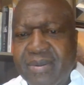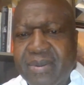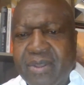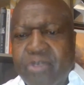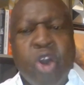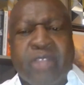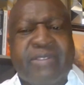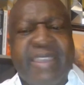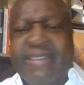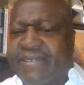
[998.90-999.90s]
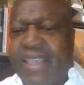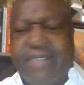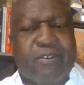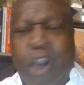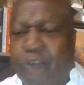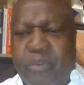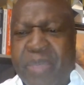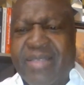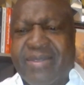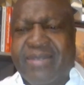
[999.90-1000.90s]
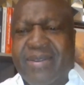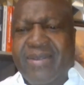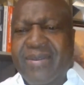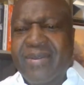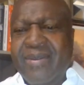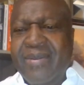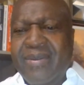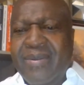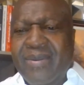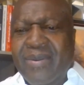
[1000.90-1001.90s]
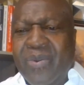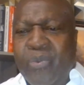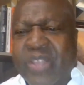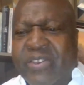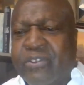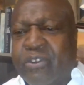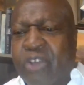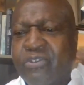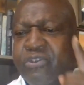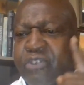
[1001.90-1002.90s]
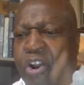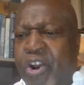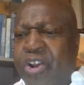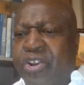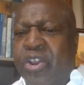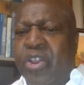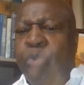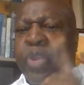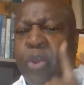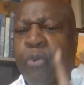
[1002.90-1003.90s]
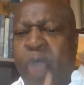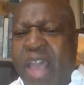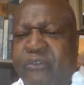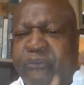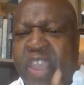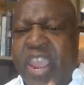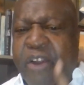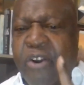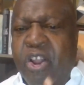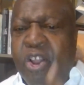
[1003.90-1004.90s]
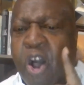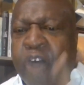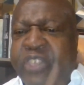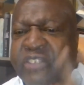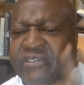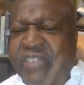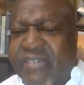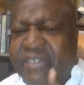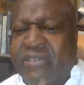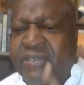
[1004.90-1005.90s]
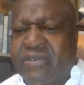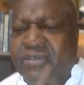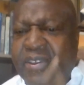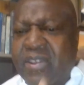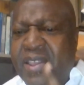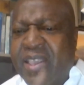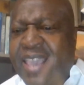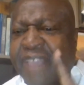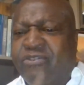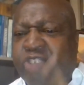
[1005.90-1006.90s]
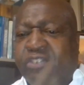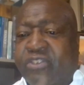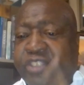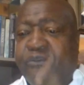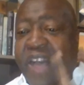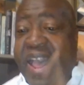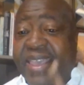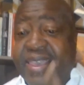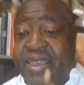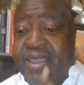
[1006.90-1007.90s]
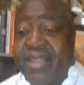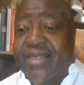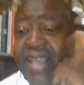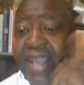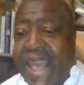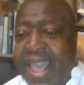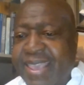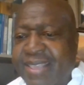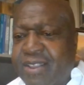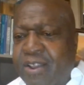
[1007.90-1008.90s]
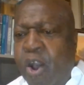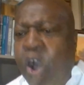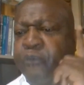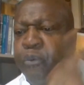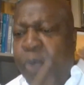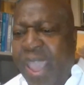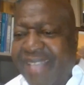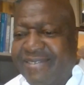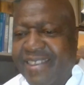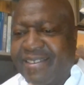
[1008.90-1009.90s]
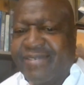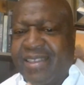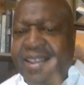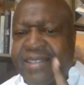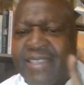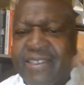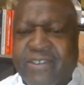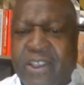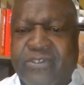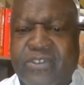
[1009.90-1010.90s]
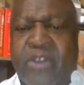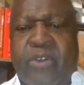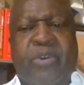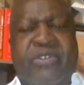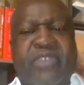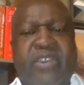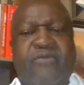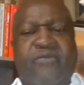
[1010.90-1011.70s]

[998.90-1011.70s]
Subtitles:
No decent government which is concerned with the welfare of the citizens can justify the kind of wages teachers receive.